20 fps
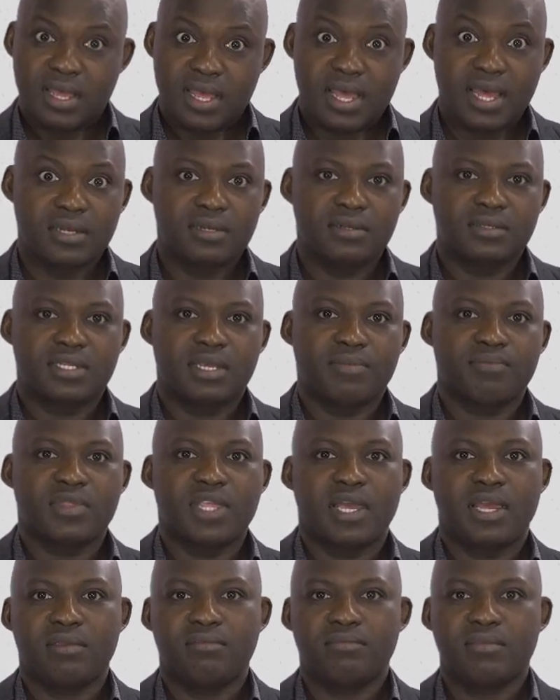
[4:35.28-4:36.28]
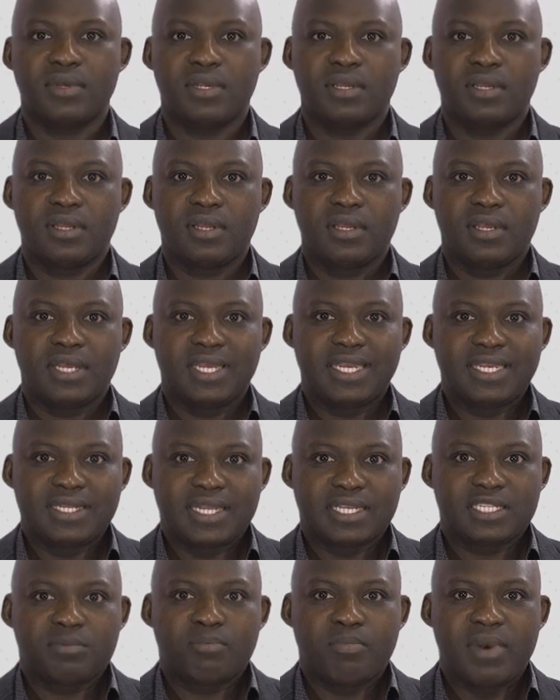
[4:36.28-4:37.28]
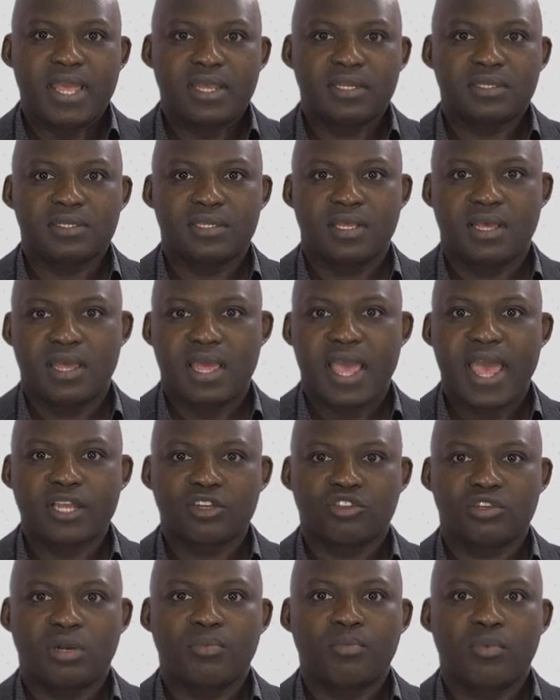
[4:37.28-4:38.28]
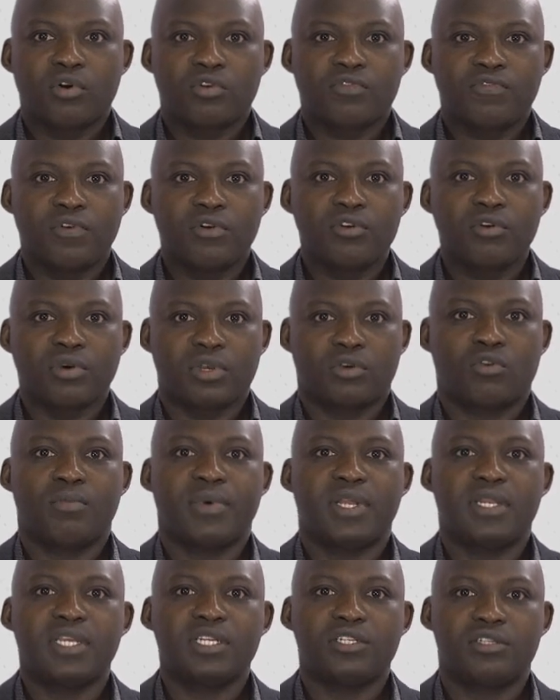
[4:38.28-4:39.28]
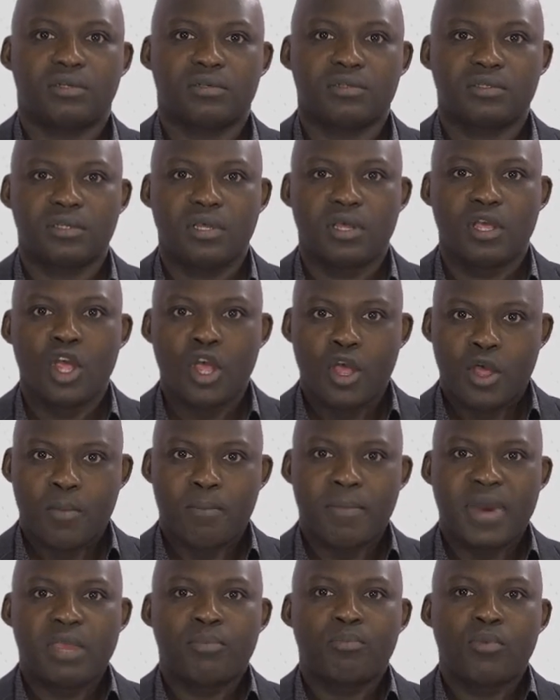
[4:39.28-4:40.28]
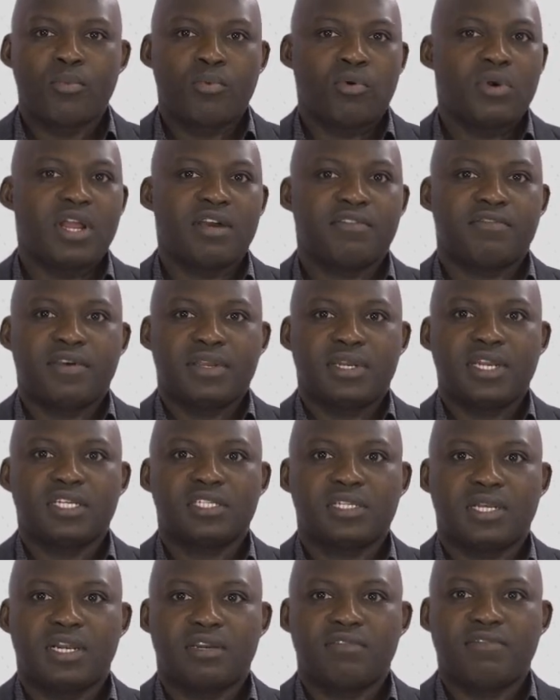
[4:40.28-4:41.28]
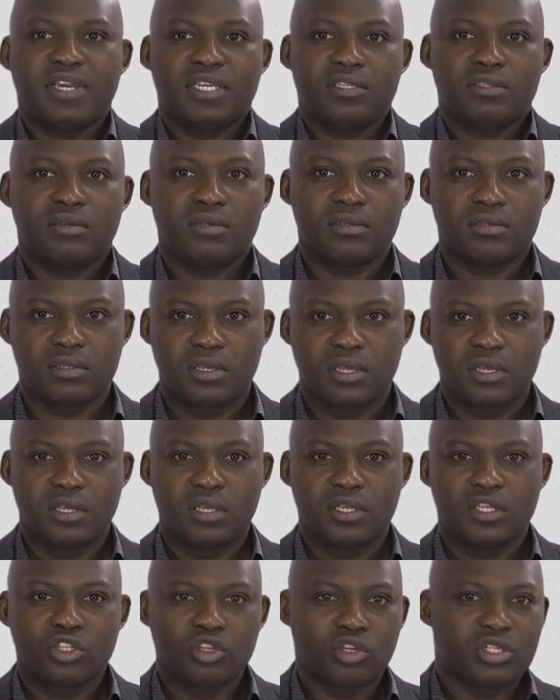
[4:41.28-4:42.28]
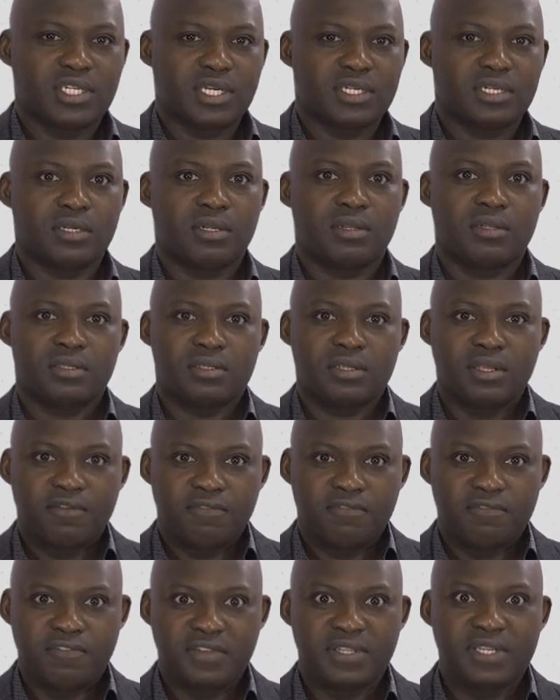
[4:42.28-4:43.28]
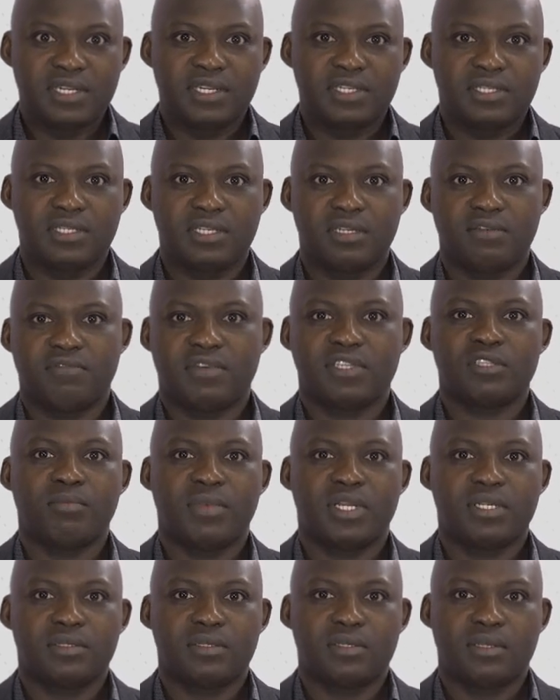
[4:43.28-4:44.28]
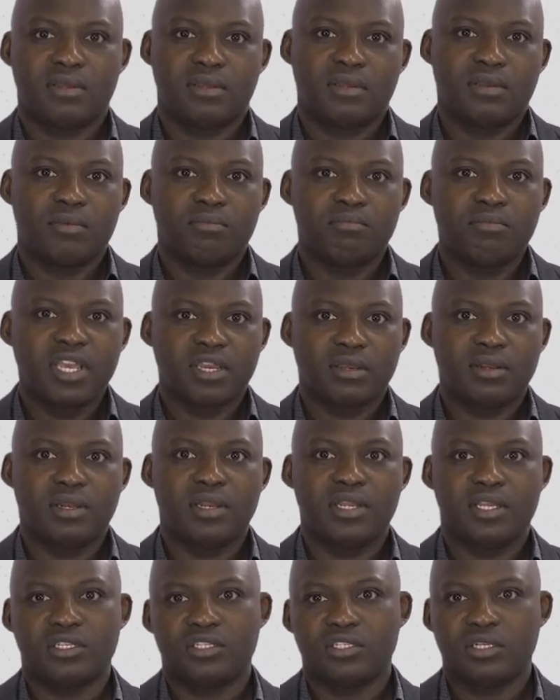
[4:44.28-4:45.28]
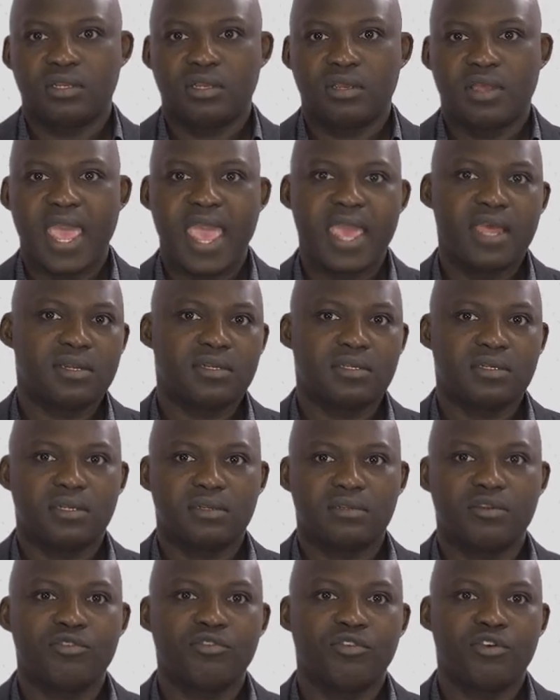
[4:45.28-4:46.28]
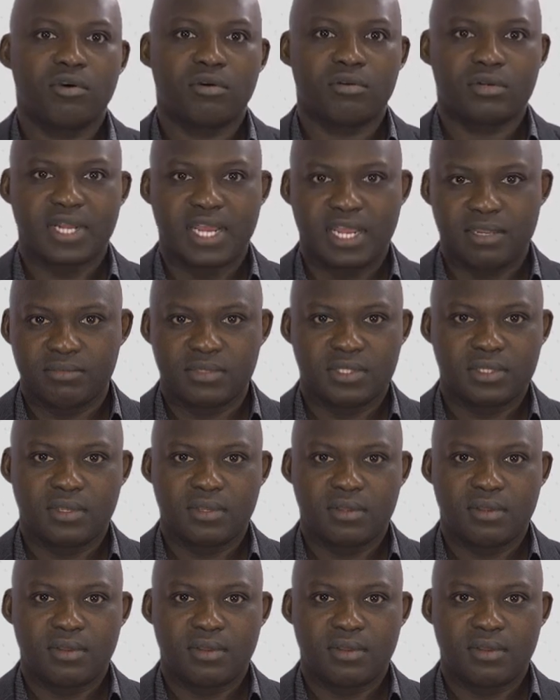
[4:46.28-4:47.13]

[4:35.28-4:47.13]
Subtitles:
At the same time, it explains actual portfolio recommendations by popular financial advisors such as Fidelity Investments, Merrill Lynch, and the New York Times.